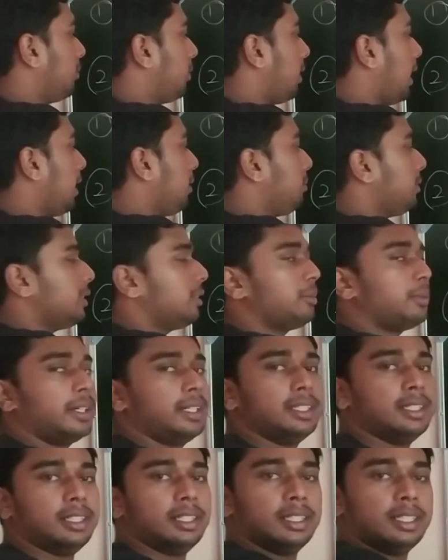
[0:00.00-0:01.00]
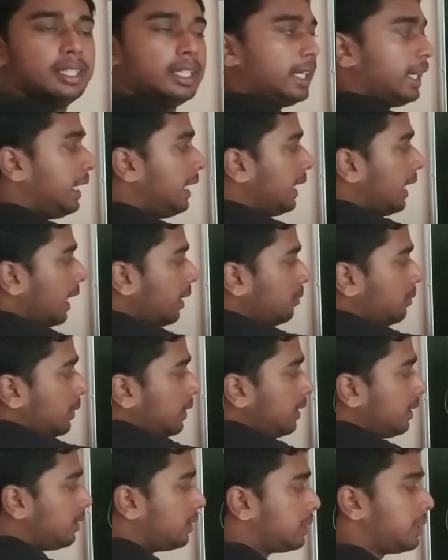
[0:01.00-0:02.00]
5 is present in
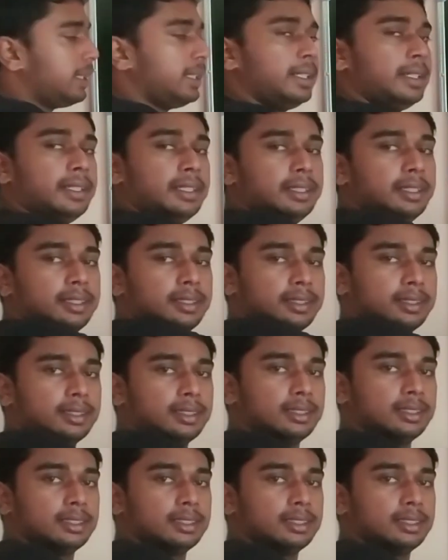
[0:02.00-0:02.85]
every 3 digits.